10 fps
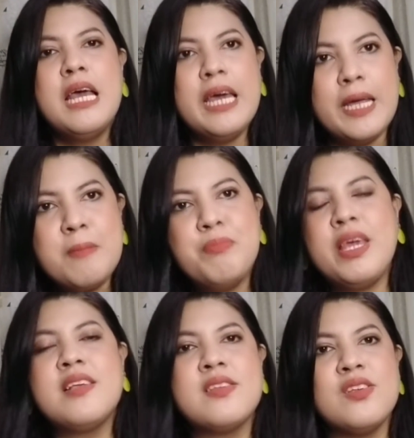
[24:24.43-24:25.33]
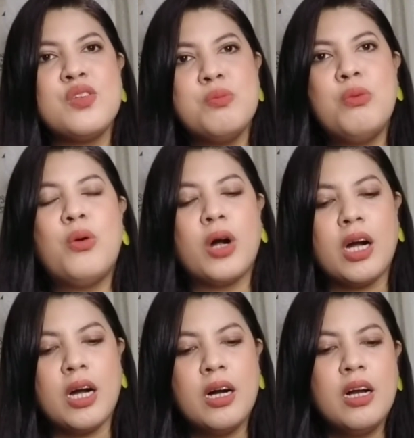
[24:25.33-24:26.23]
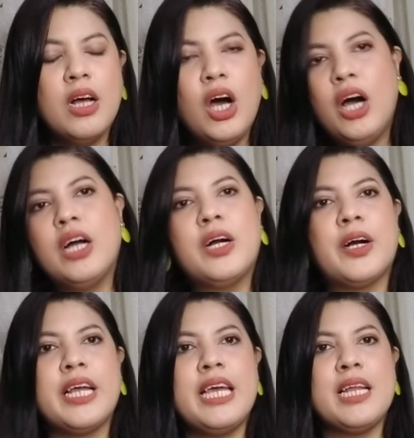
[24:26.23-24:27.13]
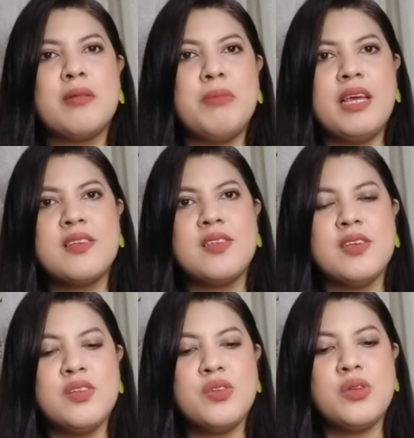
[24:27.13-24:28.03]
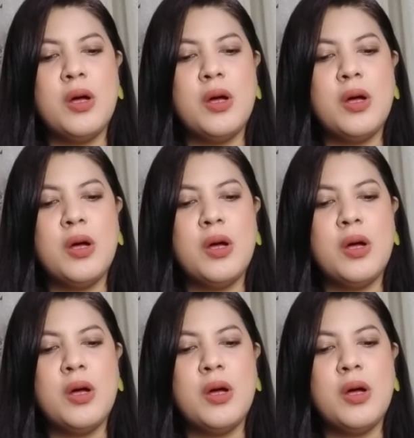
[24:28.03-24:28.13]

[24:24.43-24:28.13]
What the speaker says: It makes us more hungry. It makes us